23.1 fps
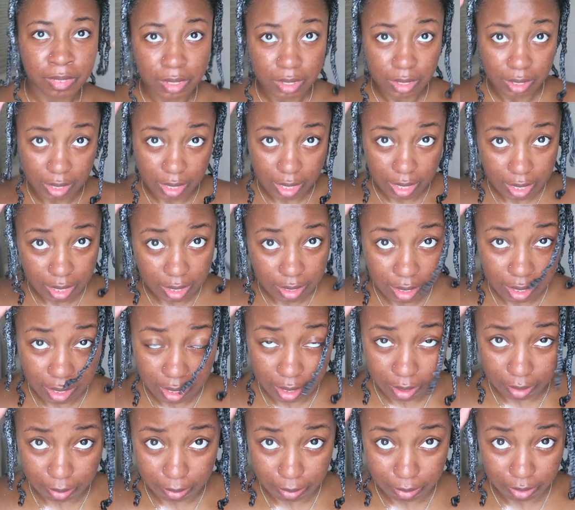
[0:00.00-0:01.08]
So guys, I
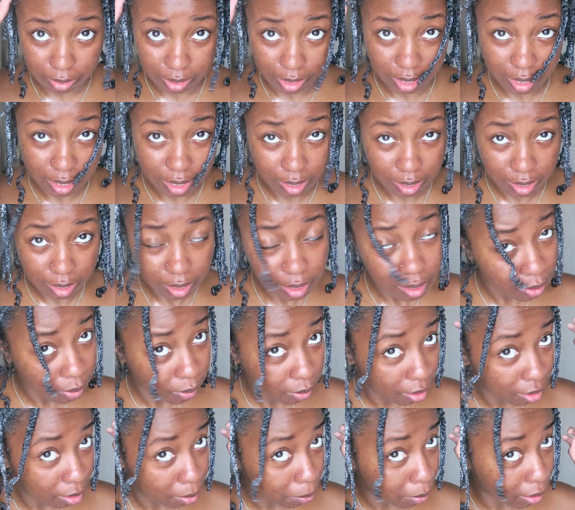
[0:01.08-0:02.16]
am done
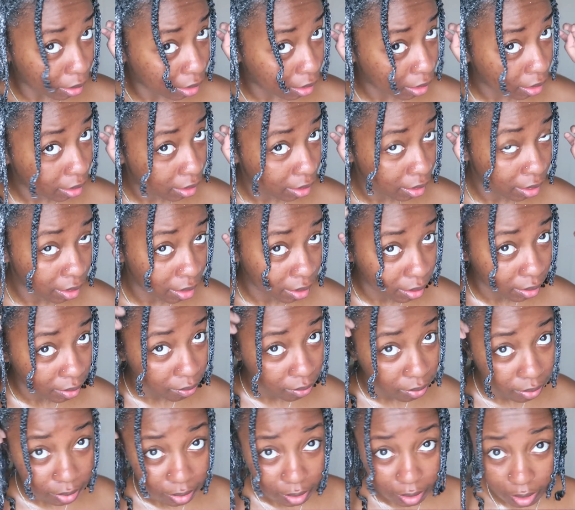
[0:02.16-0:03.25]
with my hair.
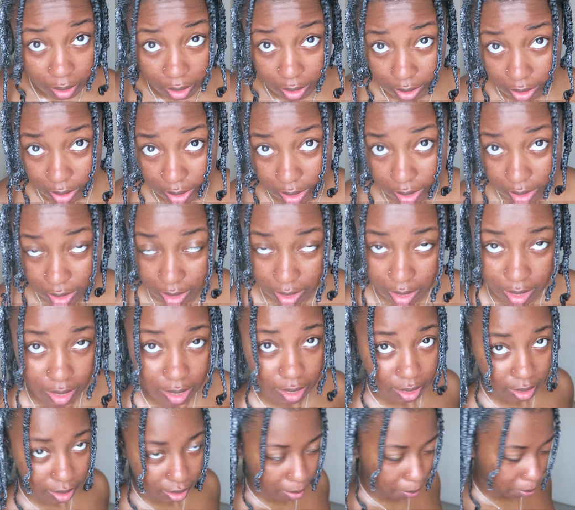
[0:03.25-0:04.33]
As you can see,
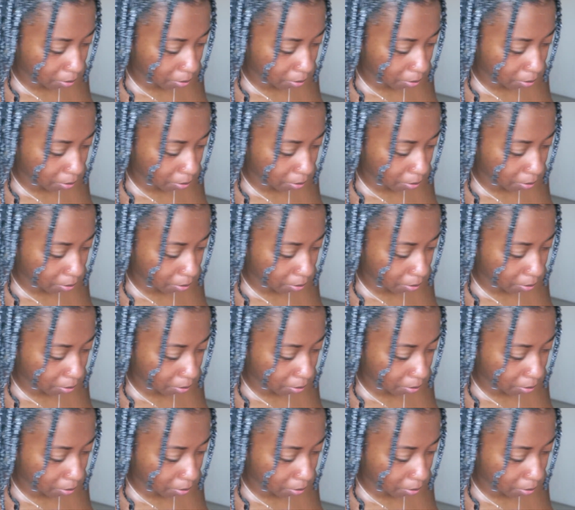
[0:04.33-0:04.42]
the